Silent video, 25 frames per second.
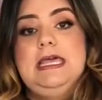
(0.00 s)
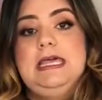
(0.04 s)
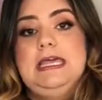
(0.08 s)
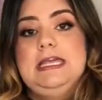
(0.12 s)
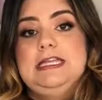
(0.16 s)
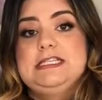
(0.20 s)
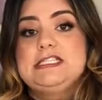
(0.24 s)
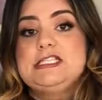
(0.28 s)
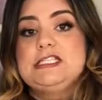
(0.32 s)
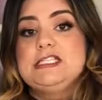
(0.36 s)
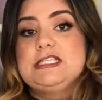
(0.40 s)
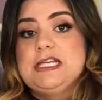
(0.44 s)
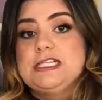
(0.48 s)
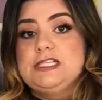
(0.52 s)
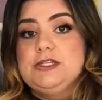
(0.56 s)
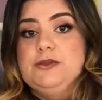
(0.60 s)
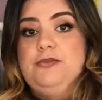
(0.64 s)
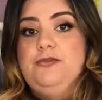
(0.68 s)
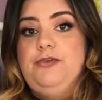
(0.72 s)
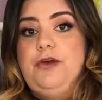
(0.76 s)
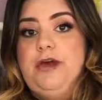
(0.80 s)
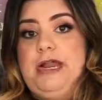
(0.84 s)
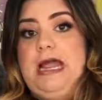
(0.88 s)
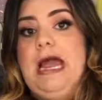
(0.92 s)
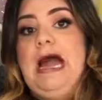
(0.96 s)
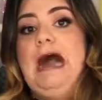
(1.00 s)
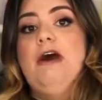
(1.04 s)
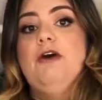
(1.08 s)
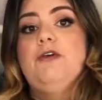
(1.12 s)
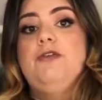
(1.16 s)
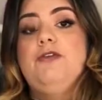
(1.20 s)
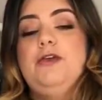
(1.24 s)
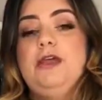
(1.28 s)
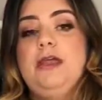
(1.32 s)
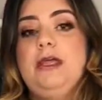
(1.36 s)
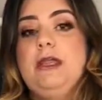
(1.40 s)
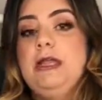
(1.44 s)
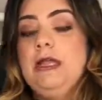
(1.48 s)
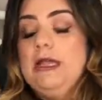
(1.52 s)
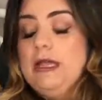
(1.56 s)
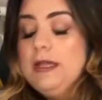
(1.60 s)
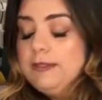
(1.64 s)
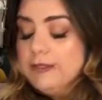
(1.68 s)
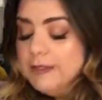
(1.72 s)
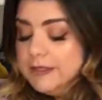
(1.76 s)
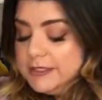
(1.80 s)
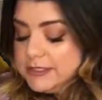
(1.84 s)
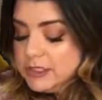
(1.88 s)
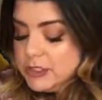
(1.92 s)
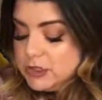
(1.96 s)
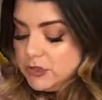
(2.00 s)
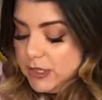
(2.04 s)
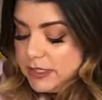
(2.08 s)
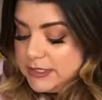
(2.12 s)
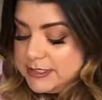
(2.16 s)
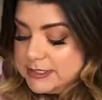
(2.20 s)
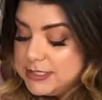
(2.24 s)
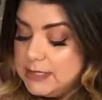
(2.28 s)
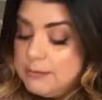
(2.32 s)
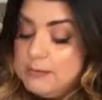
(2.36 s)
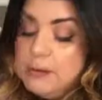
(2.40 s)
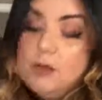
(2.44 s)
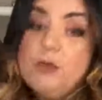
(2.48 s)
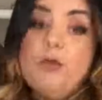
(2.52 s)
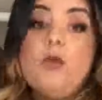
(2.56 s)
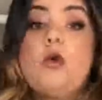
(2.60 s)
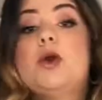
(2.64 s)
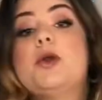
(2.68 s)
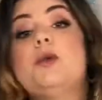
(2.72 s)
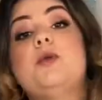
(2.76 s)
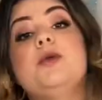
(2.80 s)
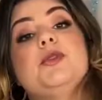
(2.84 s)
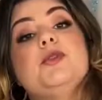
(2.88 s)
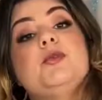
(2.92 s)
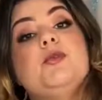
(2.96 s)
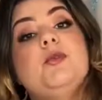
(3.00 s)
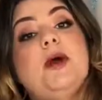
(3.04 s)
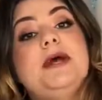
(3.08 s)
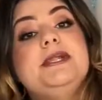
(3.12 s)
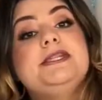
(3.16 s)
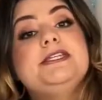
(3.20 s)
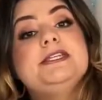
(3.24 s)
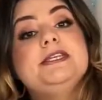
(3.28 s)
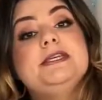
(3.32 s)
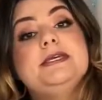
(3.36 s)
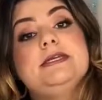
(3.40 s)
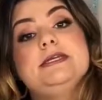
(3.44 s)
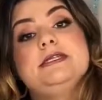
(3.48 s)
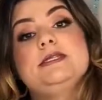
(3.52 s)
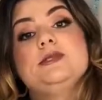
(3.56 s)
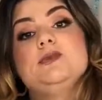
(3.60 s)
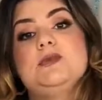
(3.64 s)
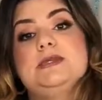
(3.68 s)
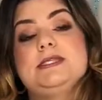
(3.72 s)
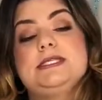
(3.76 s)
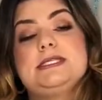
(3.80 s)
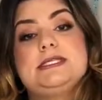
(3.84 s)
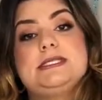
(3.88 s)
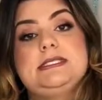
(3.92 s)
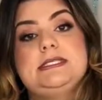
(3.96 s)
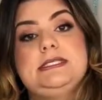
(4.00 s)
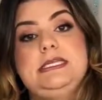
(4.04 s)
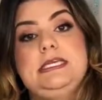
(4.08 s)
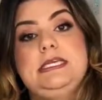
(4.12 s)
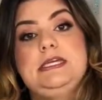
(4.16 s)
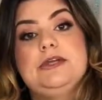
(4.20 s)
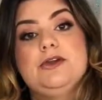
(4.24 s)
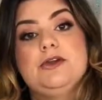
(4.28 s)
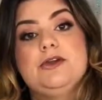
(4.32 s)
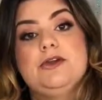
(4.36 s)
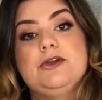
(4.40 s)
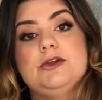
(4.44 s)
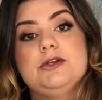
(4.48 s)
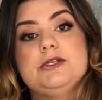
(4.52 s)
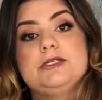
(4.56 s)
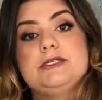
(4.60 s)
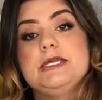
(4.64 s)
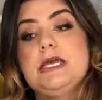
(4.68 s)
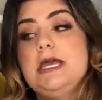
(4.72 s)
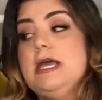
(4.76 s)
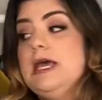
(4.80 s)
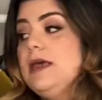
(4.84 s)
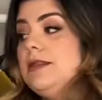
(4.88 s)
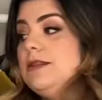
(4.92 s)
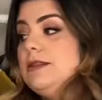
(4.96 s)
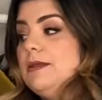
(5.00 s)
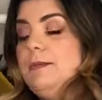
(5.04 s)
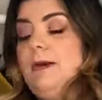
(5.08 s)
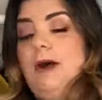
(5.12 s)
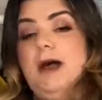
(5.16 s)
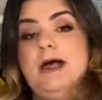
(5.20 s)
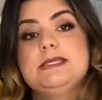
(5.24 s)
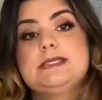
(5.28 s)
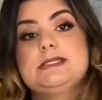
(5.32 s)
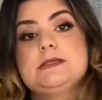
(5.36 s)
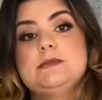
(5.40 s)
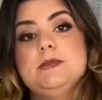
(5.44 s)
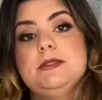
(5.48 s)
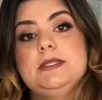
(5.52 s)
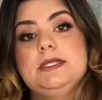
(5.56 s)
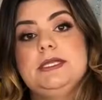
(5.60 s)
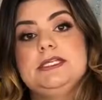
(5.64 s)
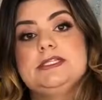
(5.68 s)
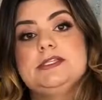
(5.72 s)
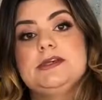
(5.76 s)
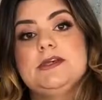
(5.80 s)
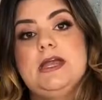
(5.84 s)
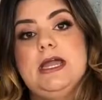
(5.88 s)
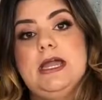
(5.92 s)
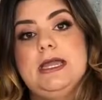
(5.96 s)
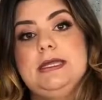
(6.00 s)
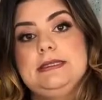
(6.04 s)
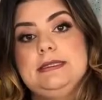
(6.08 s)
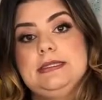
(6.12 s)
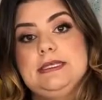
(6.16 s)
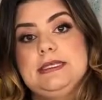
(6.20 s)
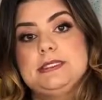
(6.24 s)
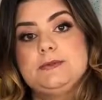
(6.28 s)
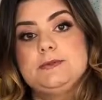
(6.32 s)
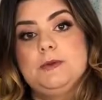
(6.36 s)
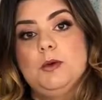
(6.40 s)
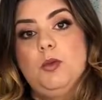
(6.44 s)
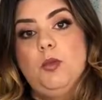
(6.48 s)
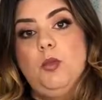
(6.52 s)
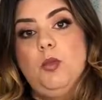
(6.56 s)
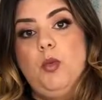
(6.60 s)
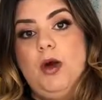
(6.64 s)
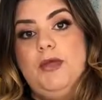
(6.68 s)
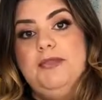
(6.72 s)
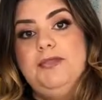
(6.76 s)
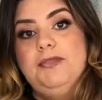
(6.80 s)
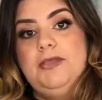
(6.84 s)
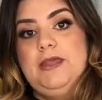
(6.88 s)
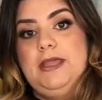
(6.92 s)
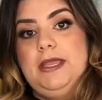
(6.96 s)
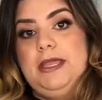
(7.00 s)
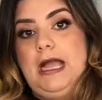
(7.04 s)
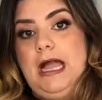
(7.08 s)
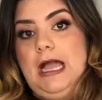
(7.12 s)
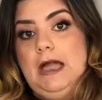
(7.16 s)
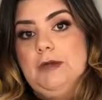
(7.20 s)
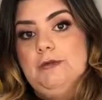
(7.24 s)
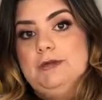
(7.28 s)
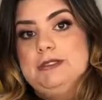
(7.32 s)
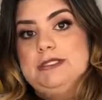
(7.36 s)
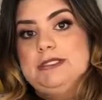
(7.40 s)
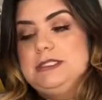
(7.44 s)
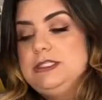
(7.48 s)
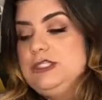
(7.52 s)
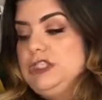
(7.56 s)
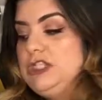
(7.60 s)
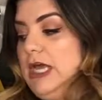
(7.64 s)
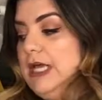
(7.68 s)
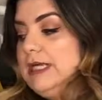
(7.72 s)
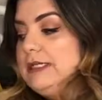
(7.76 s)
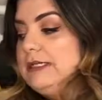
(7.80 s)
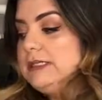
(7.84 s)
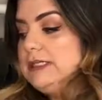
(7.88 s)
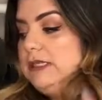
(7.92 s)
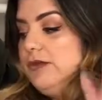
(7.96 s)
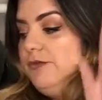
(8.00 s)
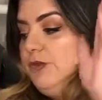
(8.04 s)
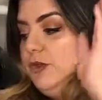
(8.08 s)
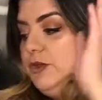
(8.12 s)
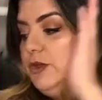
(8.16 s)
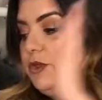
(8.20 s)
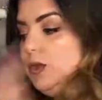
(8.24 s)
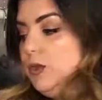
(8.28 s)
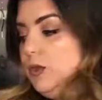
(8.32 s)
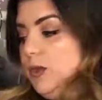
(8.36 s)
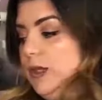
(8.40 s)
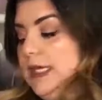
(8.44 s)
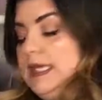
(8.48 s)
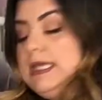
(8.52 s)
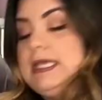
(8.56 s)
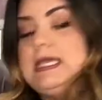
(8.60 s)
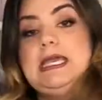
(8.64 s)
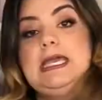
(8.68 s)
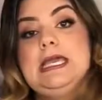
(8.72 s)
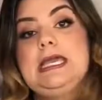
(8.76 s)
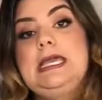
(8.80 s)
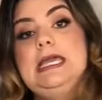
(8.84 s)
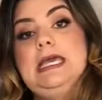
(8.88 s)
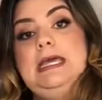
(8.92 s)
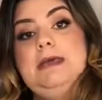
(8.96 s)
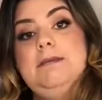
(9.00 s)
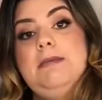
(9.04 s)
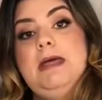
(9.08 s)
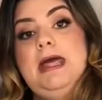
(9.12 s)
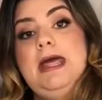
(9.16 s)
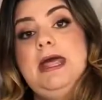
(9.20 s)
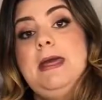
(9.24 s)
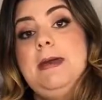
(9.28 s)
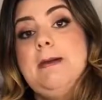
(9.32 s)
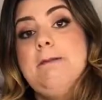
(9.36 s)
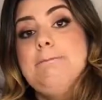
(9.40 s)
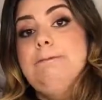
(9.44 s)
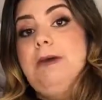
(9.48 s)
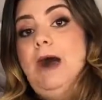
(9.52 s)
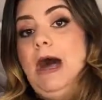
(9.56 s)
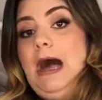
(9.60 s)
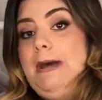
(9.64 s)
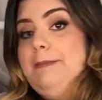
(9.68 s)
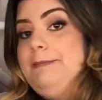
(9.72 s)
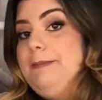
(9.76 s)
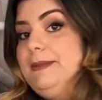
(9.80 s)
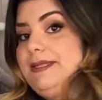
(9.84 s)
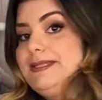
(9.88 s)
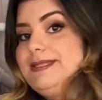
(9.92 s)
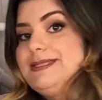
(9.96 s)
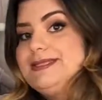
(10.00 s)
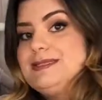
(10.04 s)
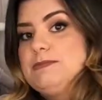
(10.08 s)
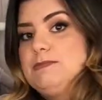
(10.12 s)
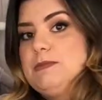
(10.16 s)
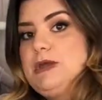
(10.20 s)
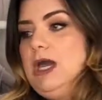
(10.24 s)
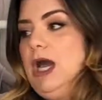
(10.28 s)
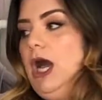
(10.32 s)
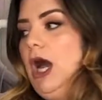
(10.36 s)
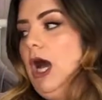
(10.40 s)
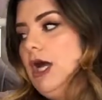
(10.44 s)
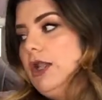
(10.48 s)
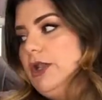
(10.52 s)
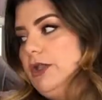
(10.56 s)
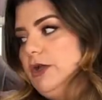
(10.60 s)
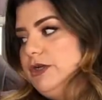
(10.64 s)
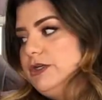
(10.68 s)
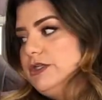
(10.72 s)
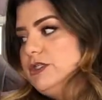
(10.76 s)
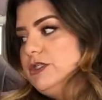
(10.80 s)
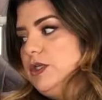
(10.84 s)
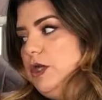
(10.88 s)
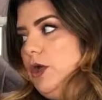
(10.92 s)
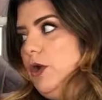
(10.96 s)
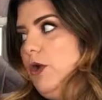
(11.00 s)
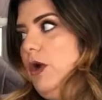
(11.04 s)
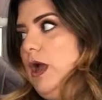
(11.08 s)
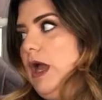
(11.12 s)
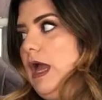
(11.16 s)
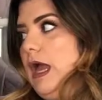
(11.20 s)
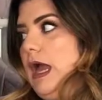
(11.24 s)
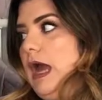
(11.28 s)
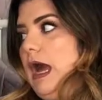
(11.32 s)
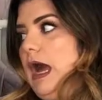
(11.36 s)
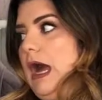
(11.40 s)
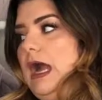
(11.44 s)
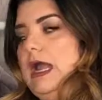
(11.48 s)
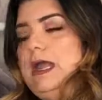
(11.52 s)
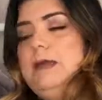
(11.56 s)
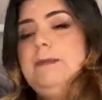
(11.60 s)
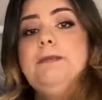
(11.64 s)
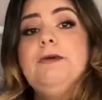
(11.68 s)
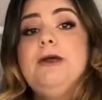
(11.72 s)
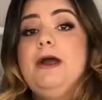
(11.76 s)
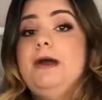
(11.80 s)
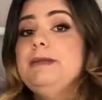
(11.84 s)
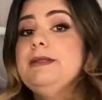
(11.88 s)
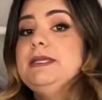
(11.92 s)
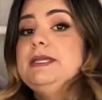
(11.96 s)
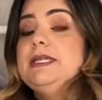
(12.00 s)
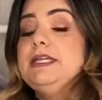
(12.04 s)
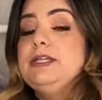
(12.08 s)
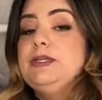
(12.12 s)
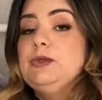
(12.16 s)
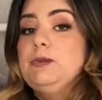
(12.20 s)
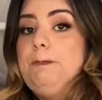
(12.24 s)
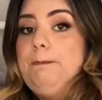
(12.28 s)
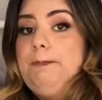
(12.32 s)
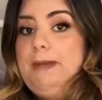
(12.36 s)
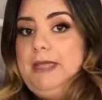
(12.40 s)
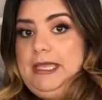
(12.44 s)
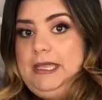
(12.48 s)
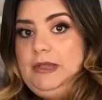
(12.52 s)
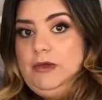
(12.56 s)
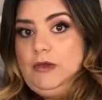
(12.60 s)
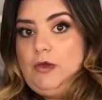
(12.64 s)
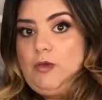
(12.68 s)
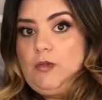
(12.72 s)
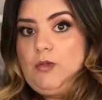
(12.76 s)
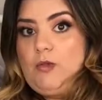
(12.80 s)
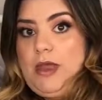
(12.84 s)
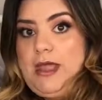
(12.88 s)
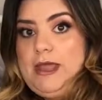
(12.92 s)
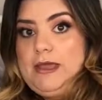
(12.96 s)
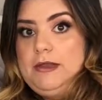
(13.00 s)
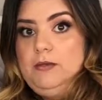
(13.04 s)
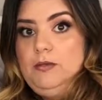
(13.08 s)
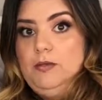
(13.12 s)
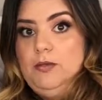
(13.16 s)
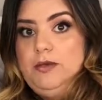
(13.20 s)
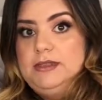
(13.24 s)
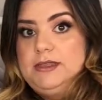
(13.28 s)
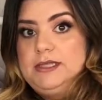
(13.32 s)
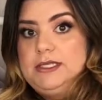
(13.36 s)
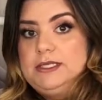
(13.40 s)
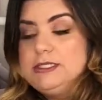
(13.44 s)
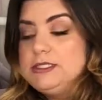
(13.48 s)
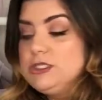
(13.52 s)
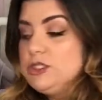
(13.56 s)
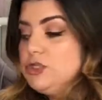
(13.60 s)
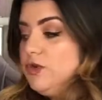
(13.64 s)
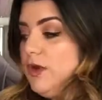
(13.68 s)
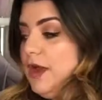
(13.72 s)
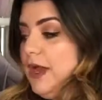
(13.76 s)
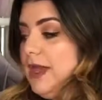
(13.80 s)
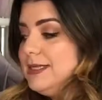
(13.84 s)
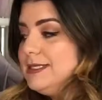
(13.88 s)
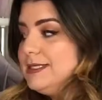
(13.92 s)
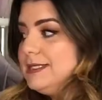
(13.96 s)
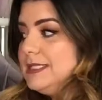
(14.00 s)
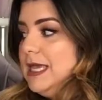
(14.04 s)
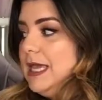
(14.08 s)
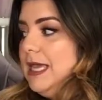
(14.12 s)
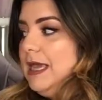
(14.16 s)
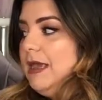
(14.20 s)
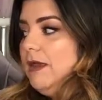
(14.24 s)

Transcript: It's such a fun outfit. This dress can be worn with wedges, with sneakers. The possibilities are endless, but one thing I would suggest, if you're doing gingham, pop in some color. So I'm probably going to do pink or red with this dress.